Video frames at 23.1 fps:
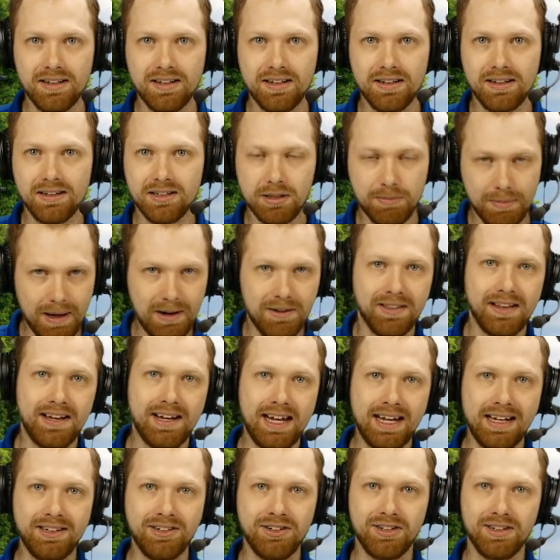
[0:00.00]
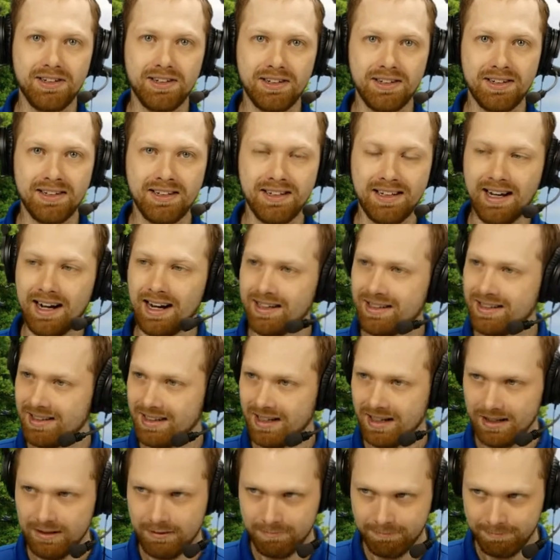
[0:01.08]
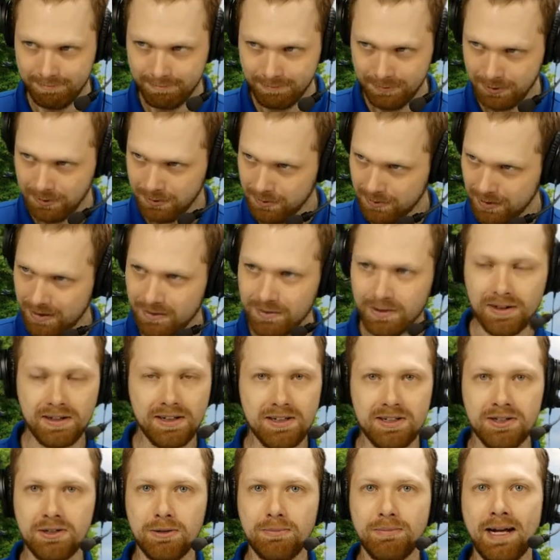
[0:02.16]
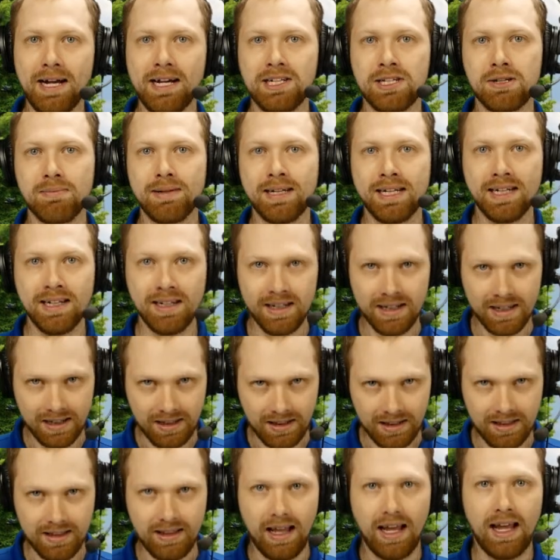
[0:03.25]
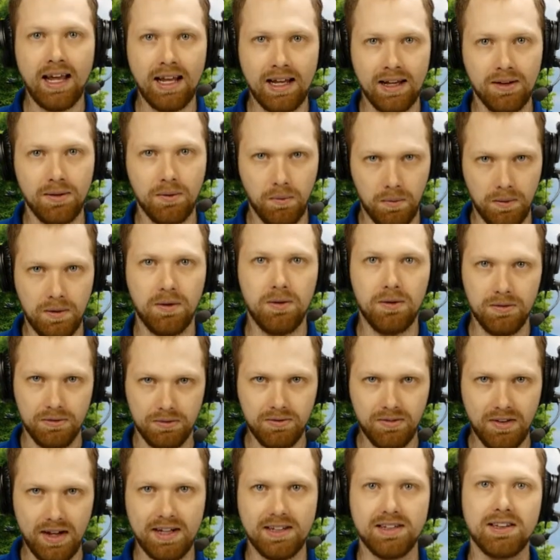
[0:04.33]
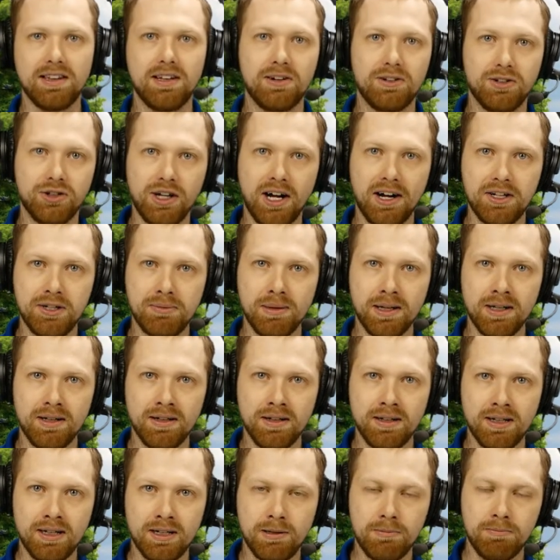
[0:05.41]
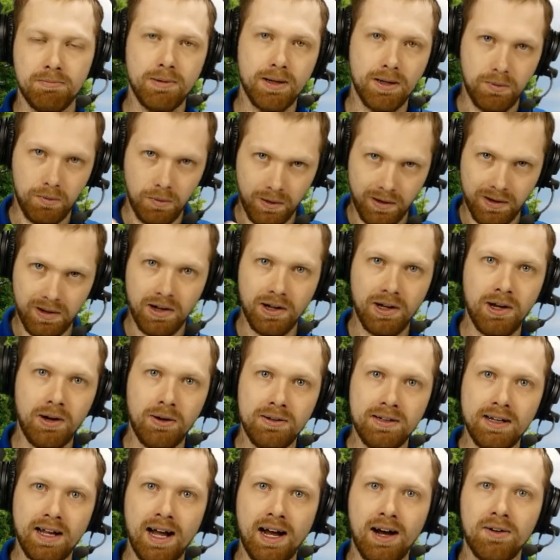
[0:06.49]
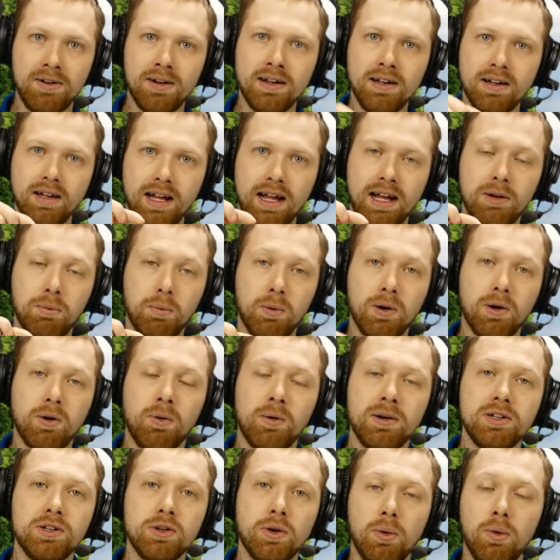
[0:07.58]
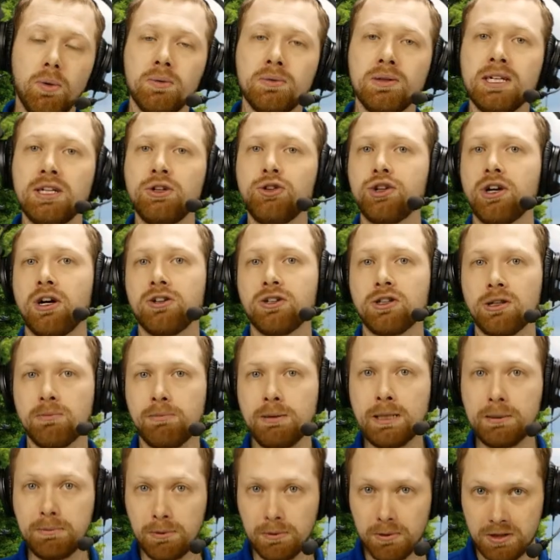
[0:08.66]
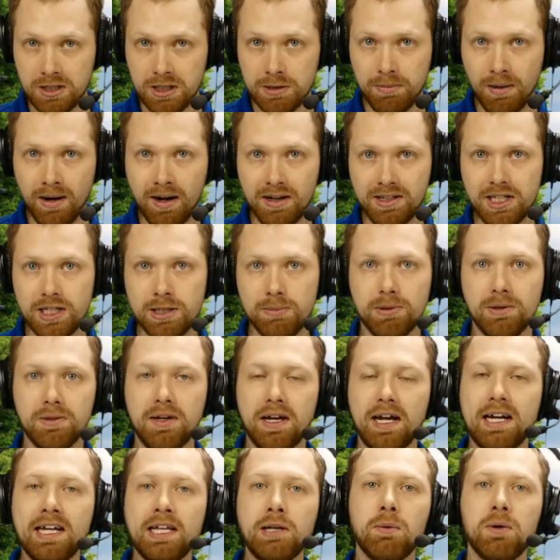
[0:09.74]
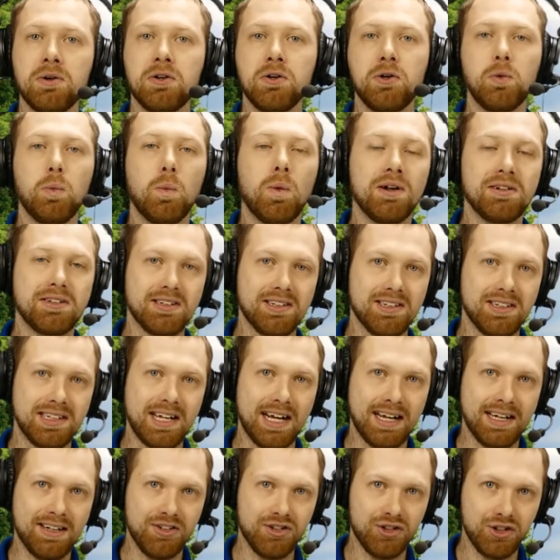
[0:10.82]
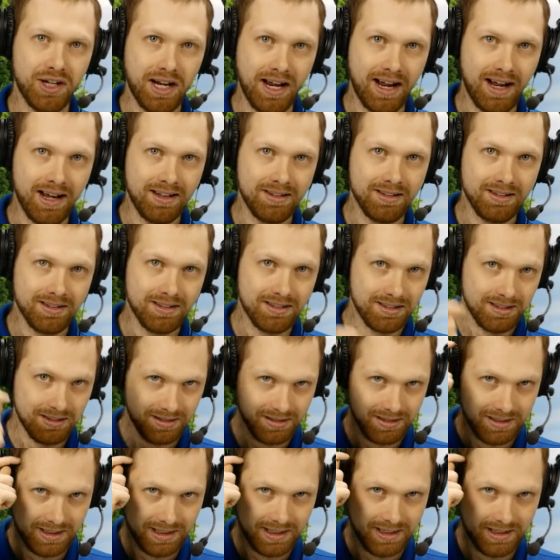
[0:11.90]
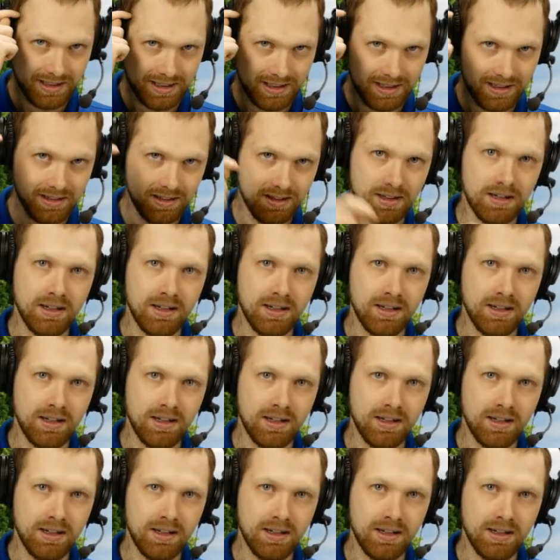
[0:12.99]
spare the nation," and God said, "Whoever disobeys me, they will face their judgment. But we're going to go down, and we're going to only judge the people responsible. Anyone who wants a second chance," hint, hint,